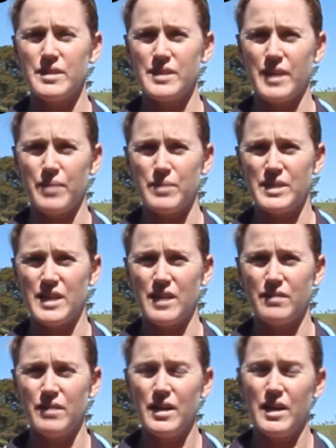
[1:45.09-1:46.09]
This can be
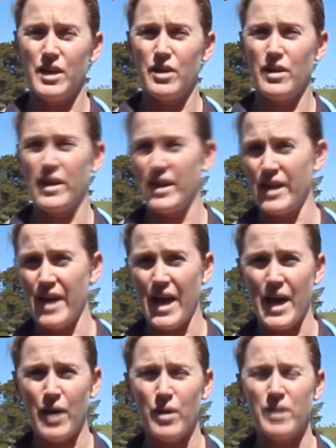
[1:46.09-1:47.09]
done in an
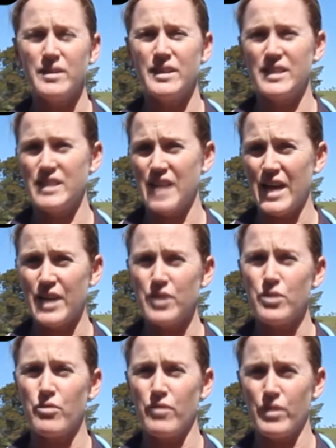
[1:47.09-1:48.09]
hour, in a
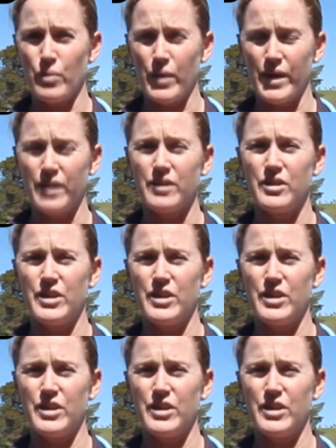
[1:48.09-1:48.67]
day or in a week.